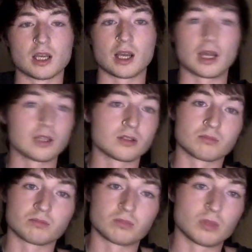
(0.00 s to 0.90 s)

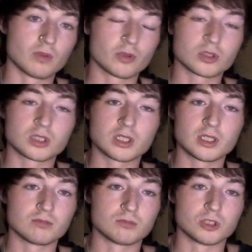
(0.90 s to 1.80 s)
And unfortunately,
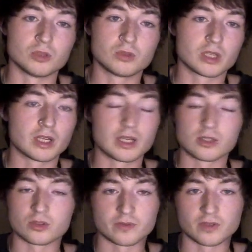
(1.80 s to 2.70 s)
due to the
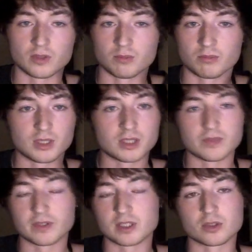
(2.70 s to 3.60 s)
nature of film, these
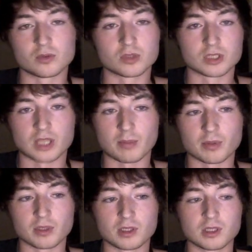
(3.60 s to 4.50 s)
things do just
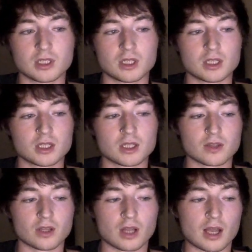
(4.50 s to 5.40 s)
happen.
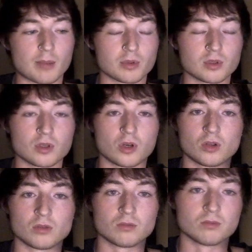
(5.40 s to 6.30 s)
They'll happen
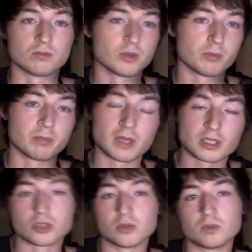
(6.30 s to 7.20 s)
on the best
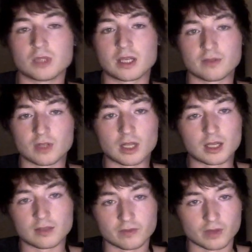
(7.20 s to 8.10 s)
shoot day of your
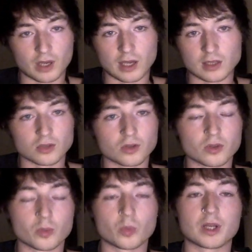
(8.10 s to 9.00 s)
life and on
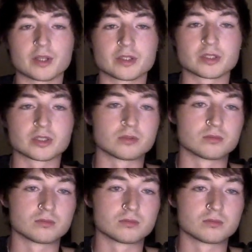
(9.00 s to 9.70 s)
the worst.